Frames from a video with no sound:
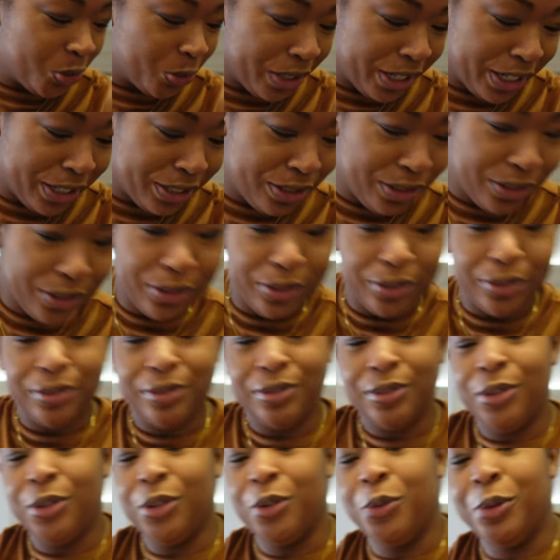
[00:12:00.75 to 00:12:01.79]
dreads too
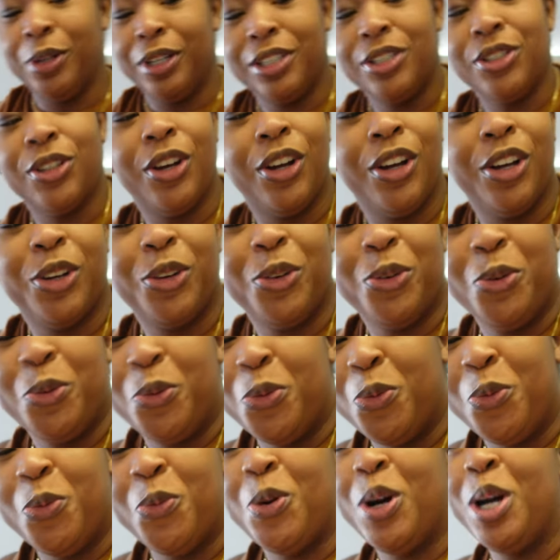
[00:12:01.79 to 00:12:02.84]
who want to talk.
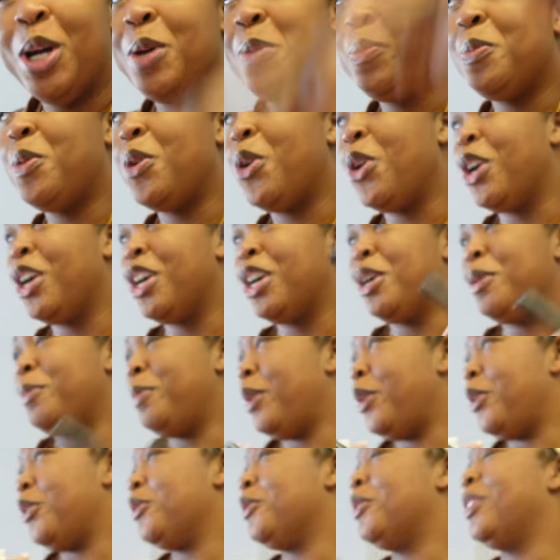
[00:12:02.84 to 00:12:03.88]
What part
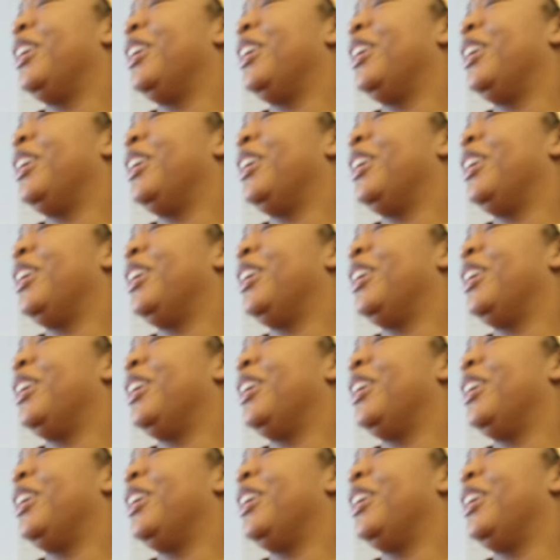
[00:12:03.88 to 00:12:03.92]
about